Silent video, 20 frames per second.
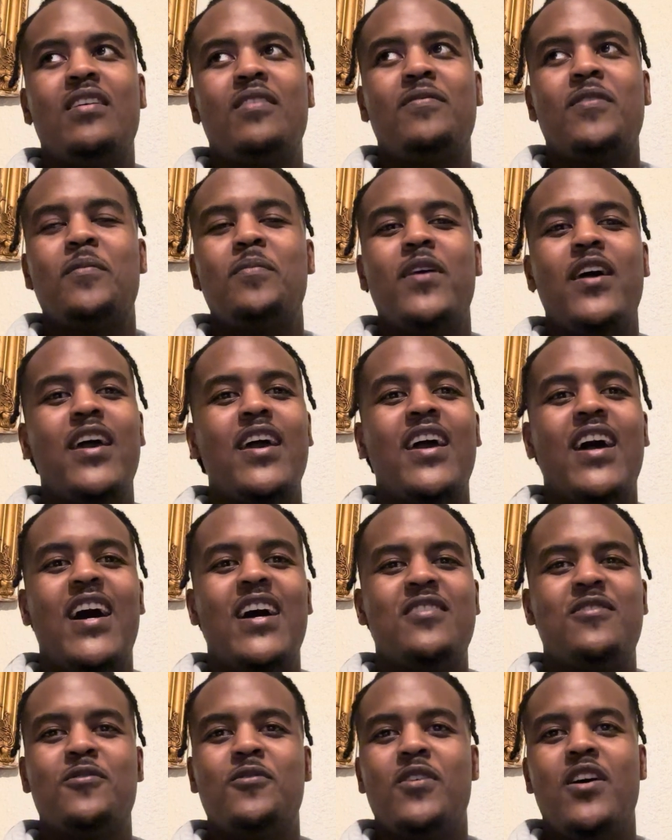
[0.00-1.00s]
from there,
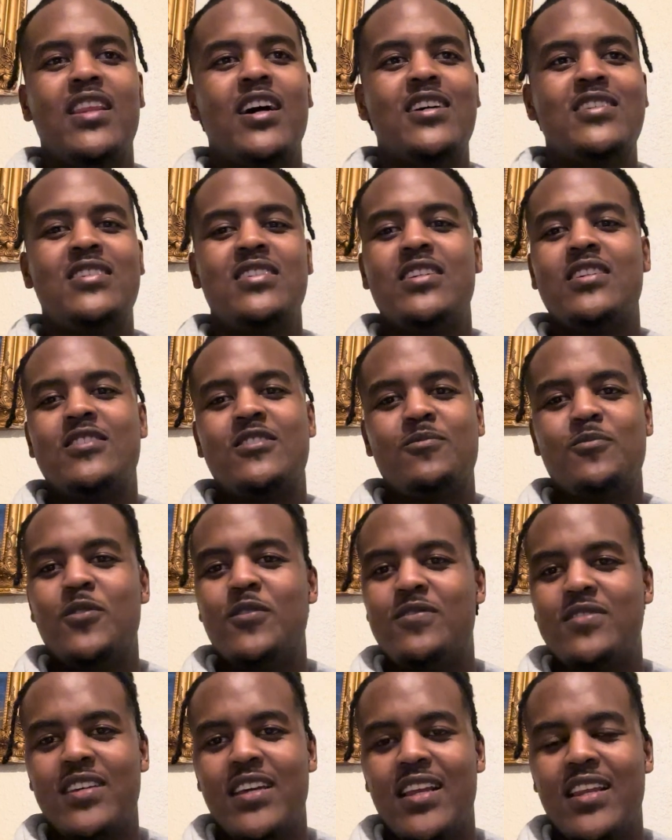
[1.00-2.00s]
I thought, that's it,
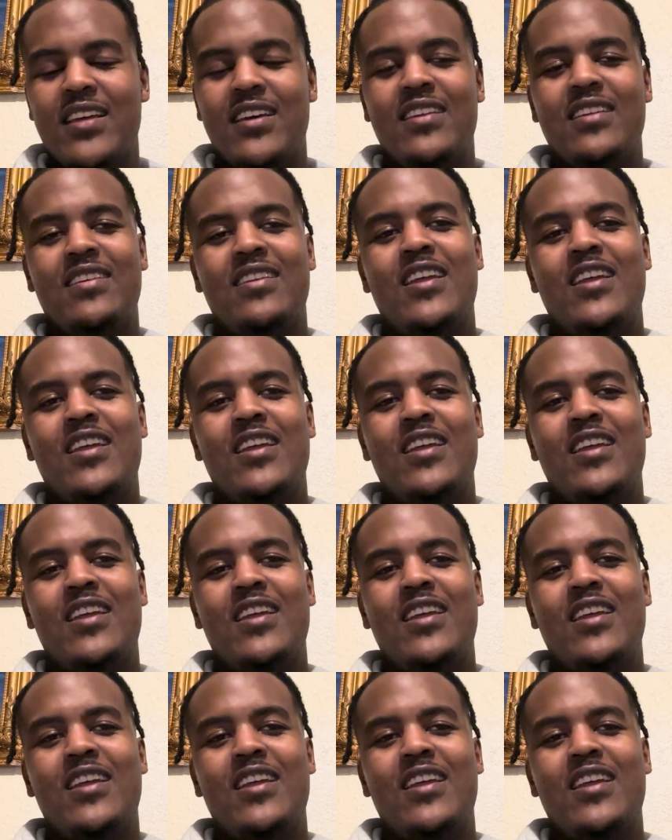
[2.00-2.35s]
smooth sailing.